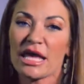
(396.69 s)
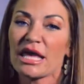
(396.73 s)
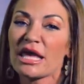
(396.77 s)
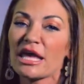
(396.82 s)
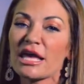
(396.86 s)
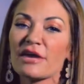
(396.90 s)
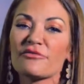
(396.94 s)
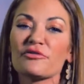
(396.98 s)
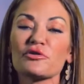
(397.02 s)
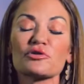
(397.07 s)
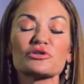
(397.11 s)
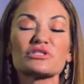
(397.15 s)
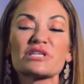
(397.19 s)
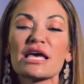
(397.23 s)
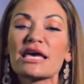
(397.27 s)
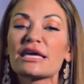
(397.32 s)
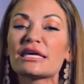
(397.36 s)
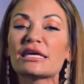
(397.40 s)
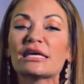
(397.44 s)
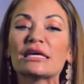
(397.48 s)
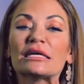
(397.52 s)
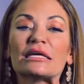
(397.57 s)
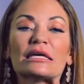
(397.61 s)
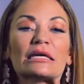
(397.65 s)
If you're
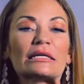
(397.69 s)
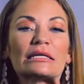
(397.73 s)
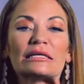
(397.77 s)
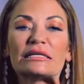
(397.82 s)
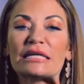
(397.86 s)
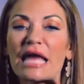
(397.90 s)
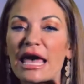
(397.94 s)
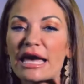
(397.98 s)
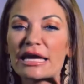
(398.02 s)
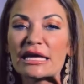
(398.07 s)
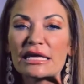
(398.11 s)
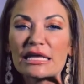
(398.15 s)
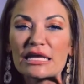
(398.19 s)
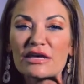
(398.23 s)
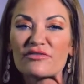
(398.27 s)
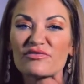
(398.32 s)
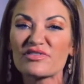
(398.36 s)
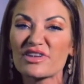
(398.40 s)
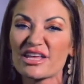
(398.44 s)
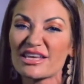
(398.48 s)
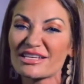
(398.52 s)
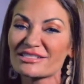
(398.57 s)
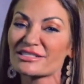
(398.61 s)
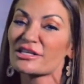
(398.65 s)
taking in
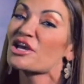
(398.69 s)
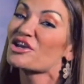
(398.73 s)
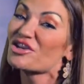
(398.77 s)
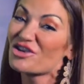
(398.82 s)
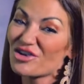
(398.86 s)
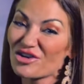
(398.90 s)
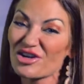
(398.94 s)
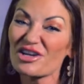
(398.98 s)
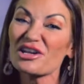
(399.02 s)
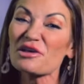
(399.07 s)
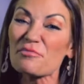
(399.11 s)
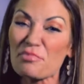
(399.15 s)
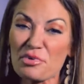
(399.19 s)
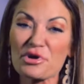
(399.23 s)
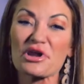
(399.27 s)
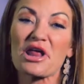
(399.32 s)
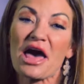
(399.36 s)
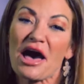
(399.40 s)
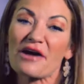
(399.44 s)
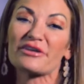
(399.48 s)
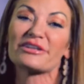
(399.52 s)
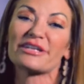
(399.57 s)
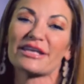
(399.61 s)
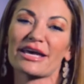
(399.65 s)
negativeness, you're gonna put
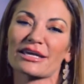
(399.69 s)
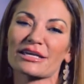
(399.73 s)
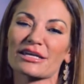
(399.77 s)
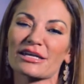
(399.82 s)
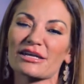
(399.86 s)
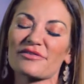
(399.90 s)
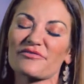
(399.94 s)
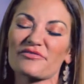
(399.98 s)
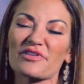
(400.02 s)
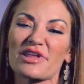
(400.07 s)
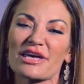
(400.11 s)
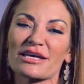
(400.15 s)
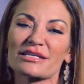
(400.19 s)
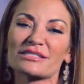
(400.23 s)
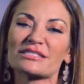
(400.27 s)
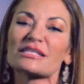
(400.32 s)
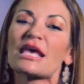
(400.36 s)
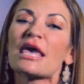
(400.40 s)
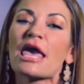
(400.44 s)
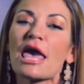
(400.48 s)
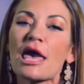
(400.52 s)
out negativeness.